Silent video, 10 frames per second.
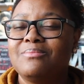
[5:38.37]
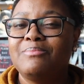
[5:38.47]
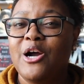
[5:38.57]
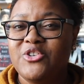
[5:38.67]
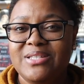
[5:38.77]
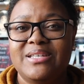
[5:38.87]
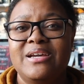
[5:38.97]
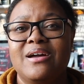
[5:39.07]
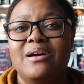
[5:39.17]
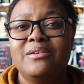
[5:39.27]

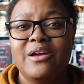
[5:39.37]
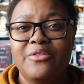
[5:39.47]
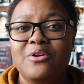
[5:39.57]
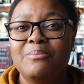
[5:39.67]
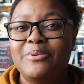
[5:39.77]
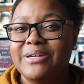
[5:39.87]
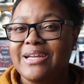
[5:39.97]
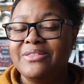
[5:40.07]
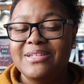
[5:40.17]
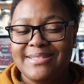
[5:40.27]
purchasing another book
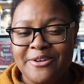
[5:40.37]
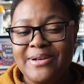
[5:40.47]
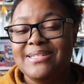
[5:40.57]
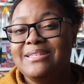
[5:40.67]
in the series